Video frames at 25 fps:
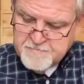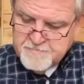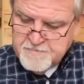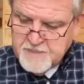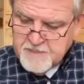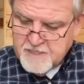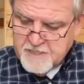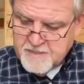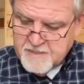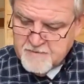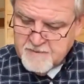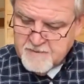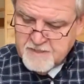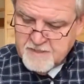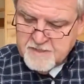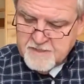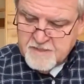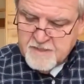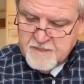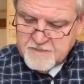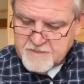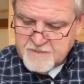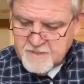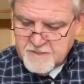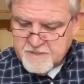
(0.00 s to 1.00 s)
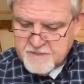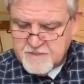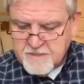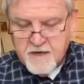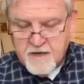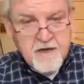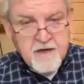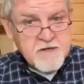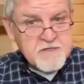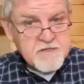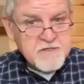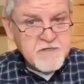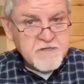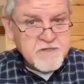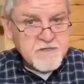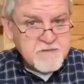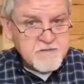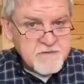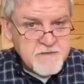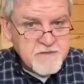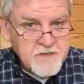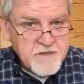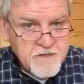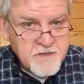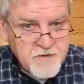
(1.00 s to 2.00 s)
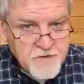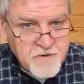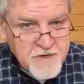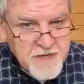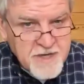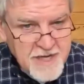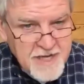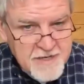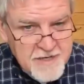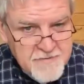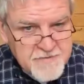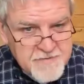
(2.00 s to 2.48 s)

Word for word: Uh, it, it's it's hard to you know kind of